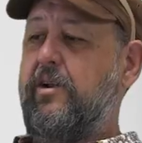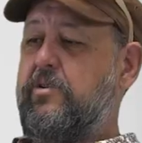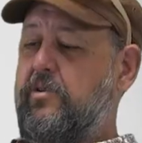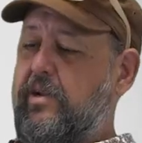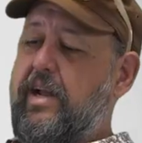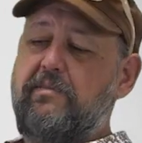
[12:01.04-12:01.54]
You know,
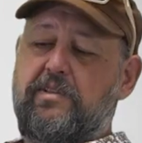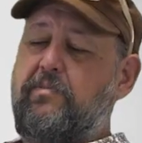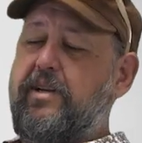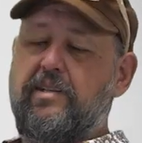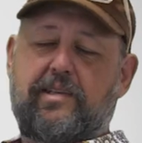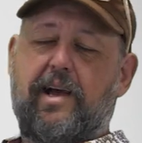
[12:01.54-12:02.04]
you could have
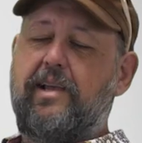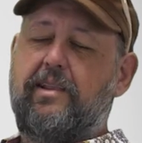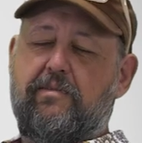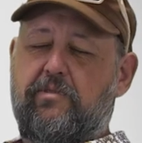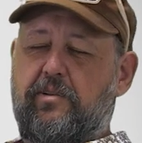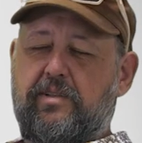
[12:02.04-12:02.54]
something as high
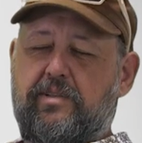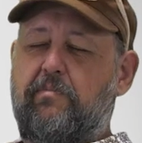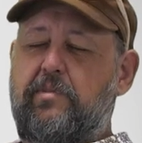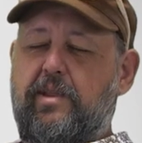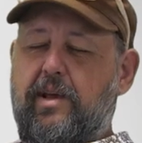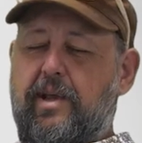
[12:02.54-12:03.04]
level as
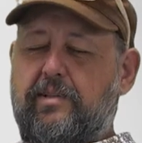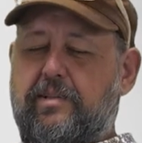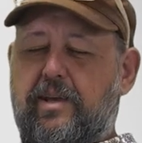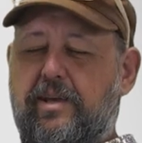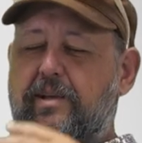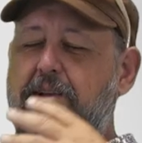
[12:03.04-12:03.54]
some, as
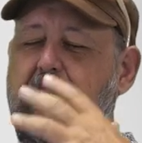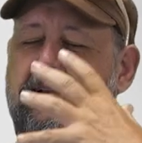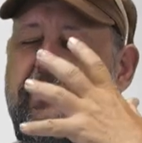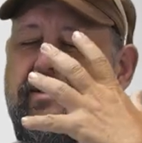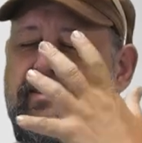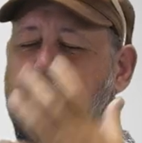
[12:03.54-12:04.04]
a
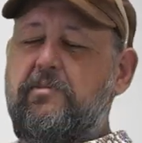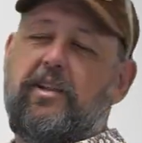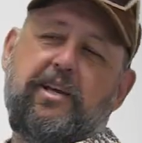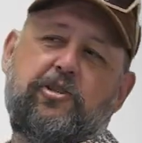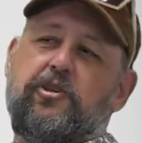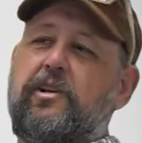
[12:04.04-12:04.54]

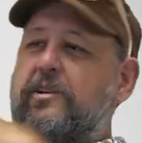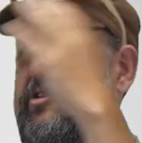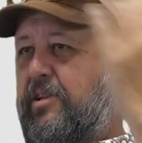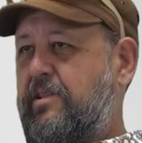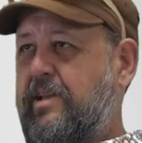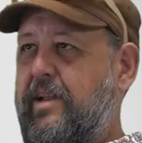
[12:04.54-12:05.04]
simulation
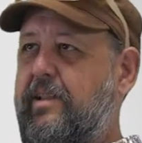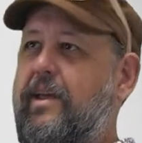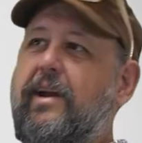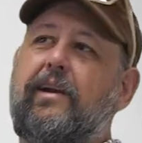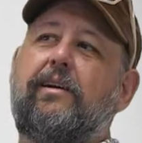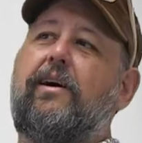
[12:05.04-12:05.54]
engine that,
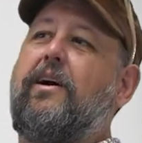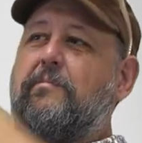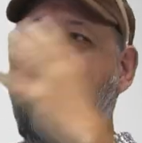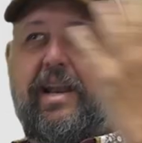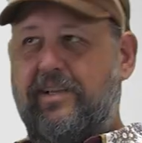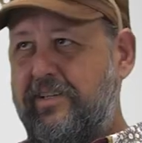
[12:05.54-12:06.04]
like,
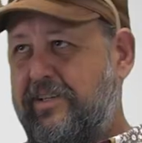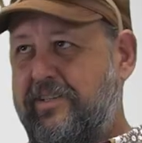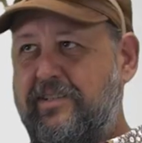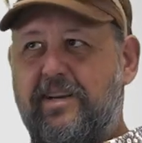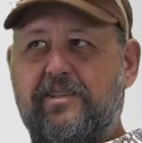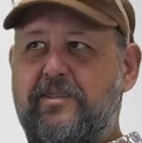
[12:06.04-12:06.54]
automatically
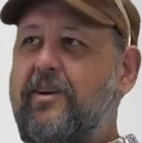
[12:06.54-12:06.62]
designs